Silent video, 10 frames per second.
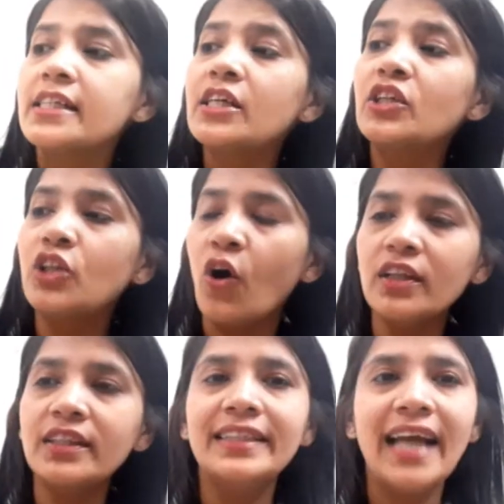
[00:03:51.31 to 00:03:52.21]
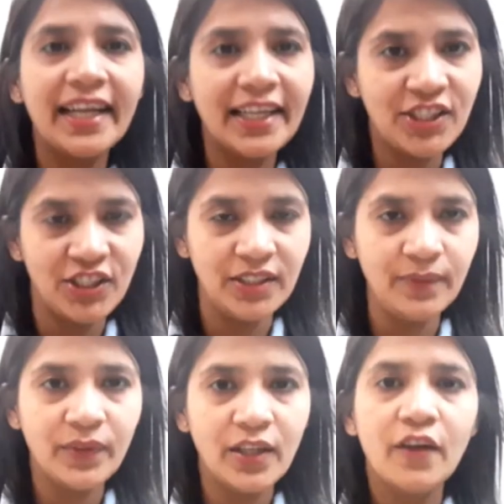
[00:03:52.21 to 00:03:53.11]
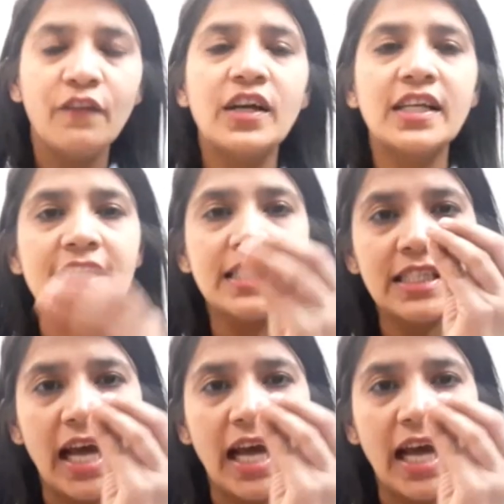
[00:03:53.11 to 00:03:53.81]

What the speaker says: the north direction, whereas the